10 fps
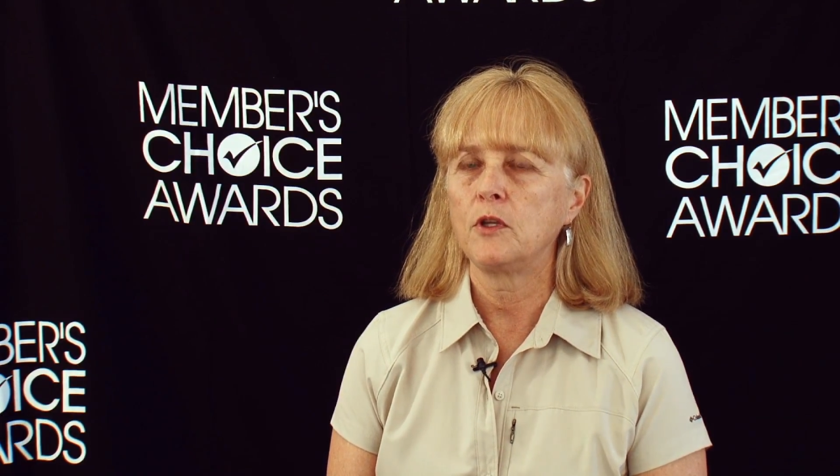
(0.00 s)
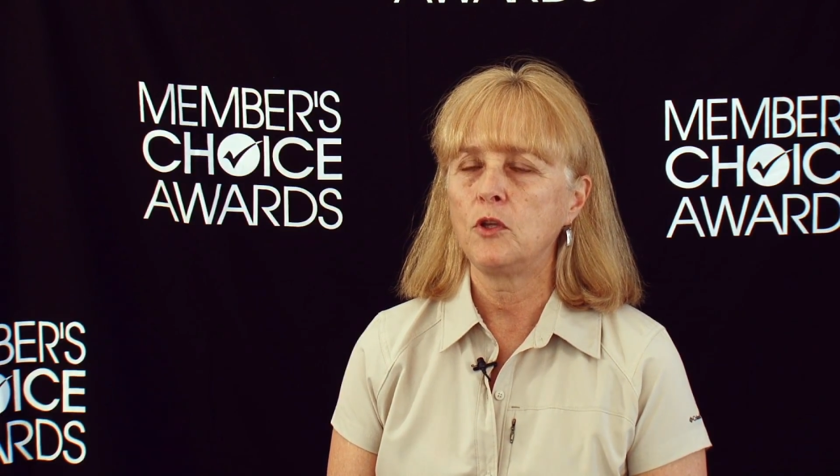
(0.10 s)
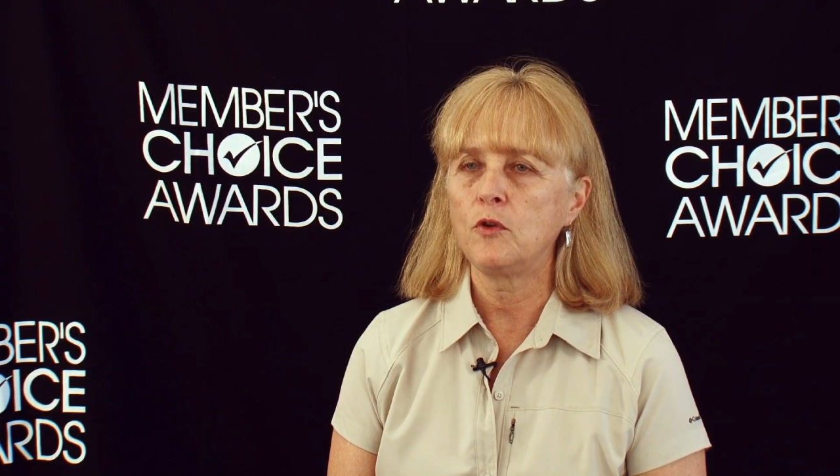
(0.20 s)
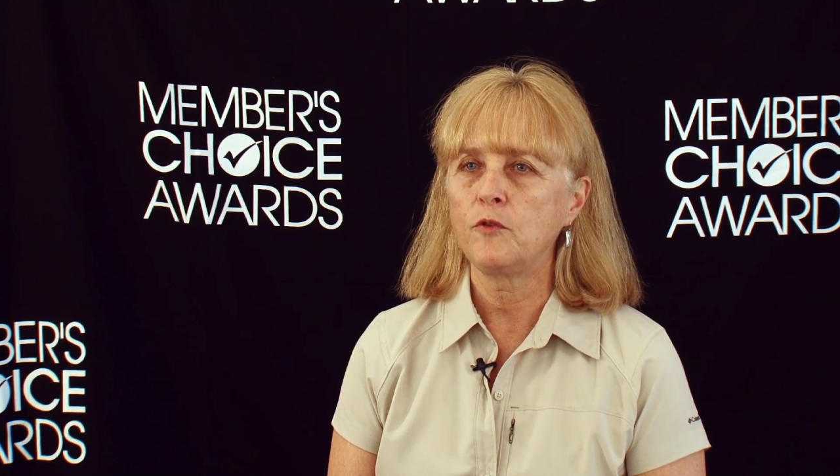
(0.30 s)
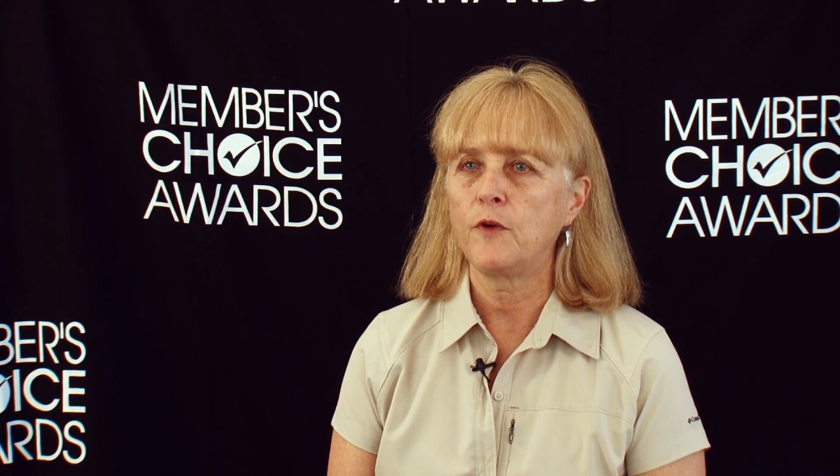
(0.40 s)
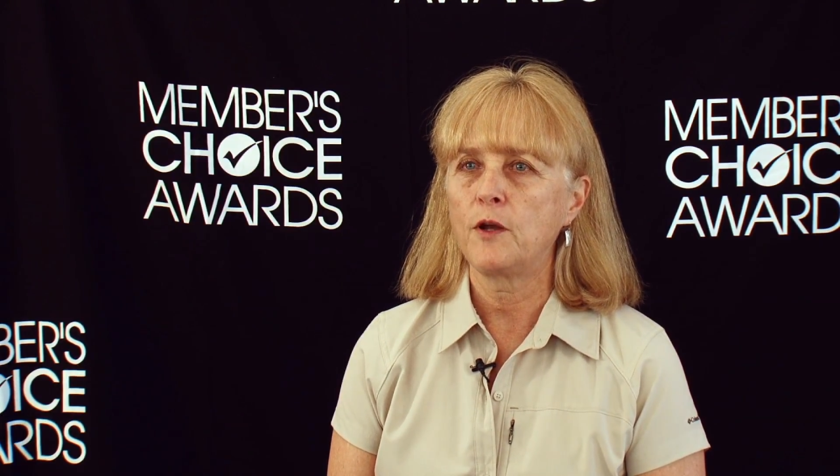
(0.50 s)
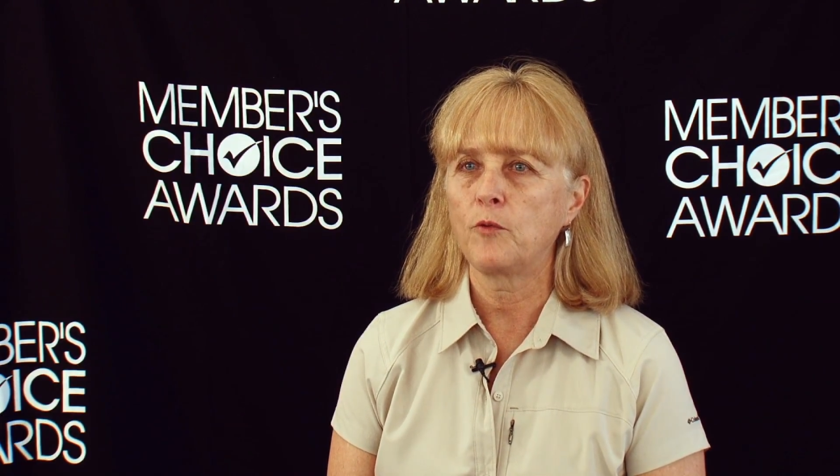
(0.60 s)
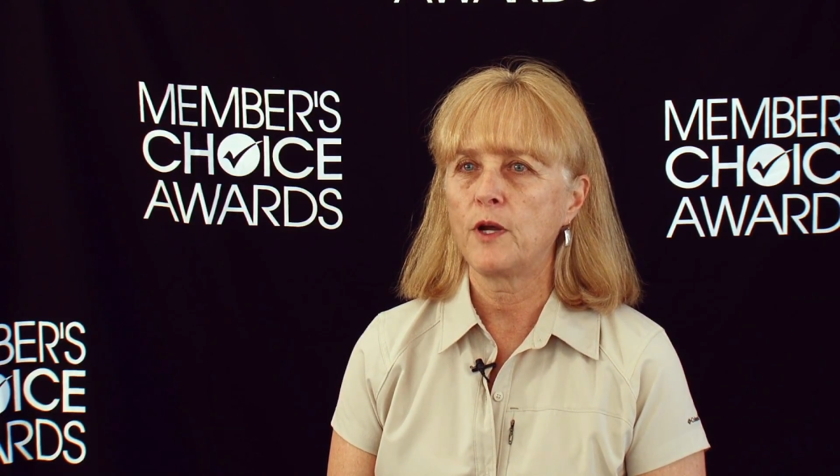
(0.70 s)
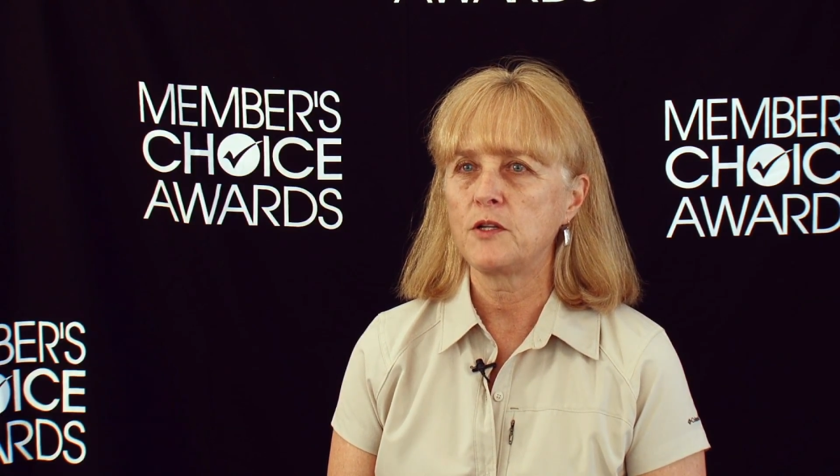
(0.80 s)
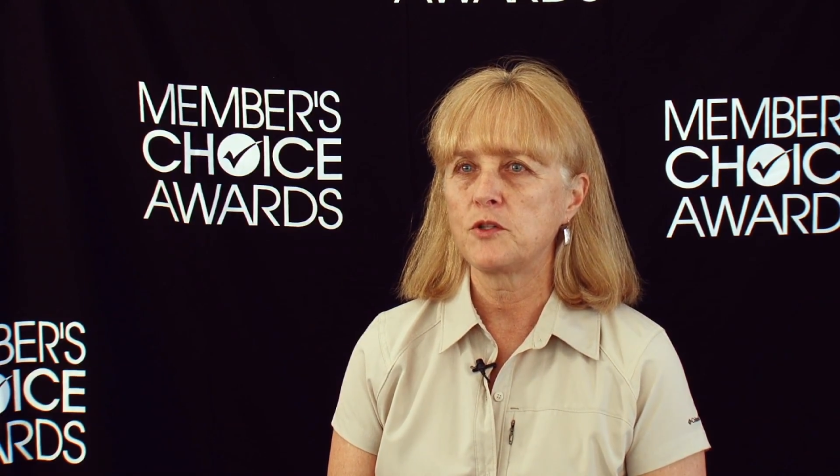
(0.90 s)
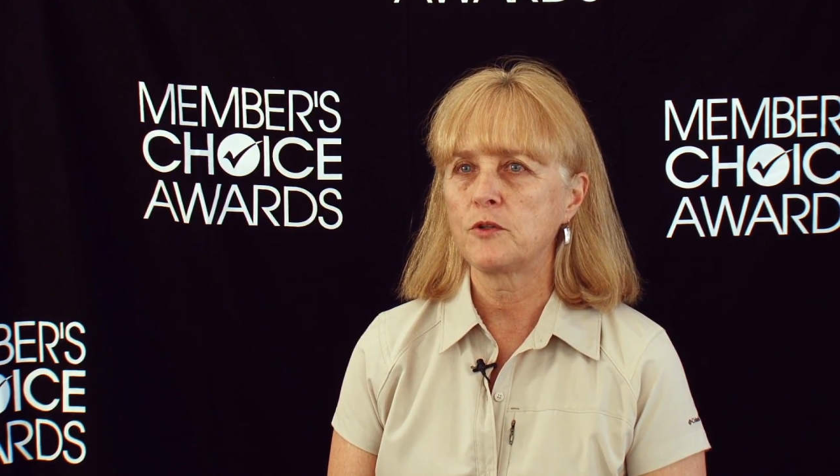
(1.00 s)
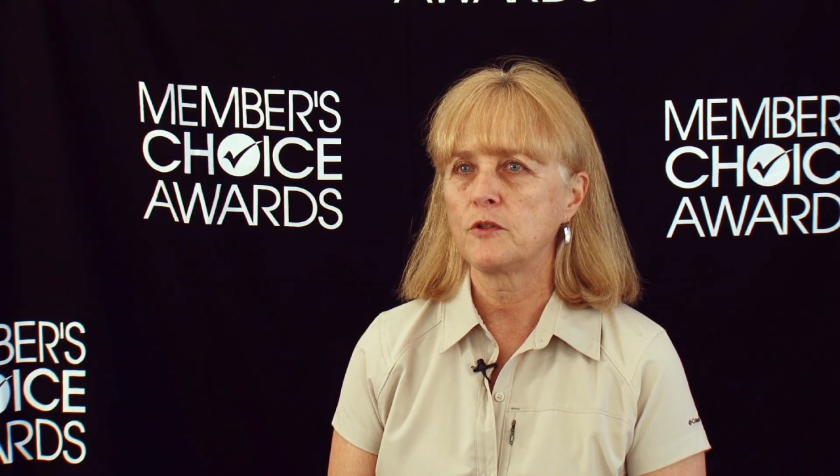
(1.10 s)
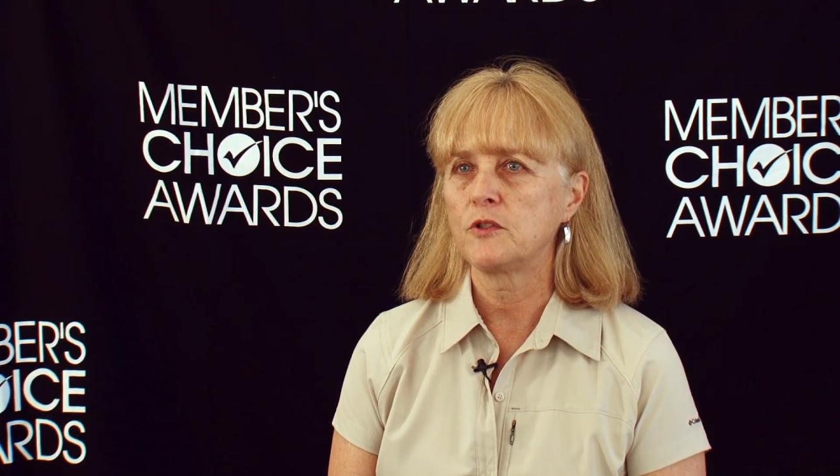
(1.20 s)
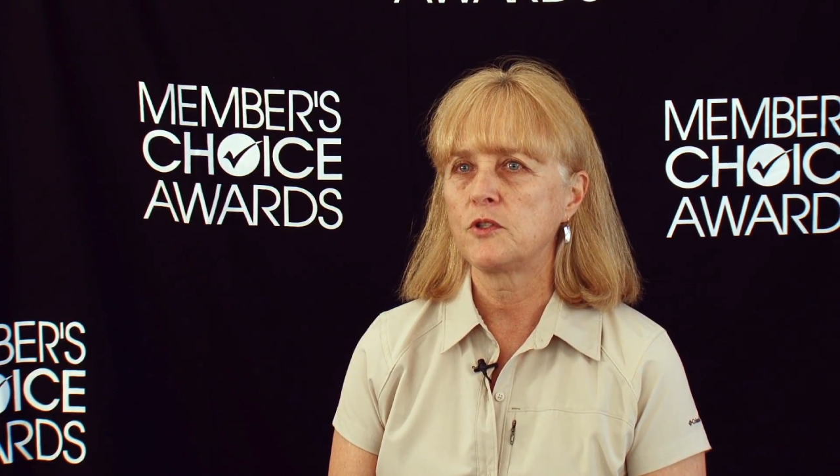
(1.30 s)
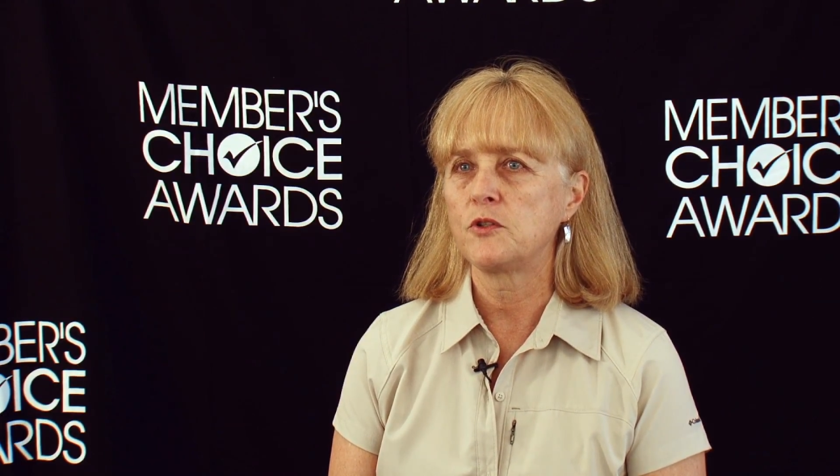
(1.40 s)
youth
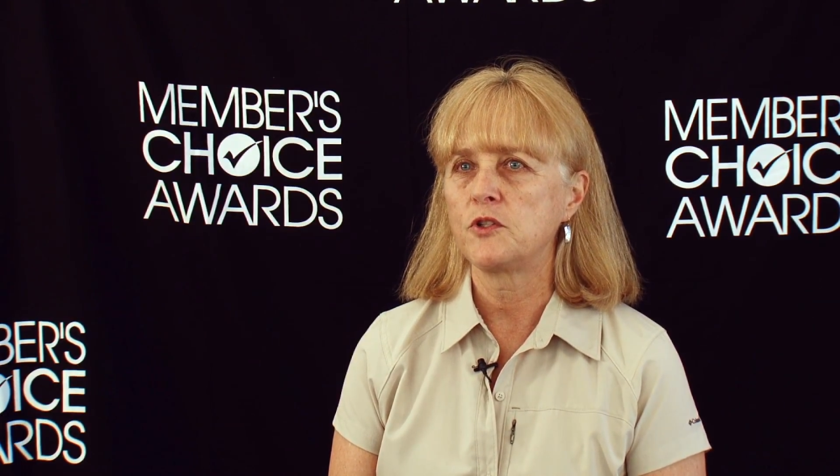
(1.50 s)
fundraisers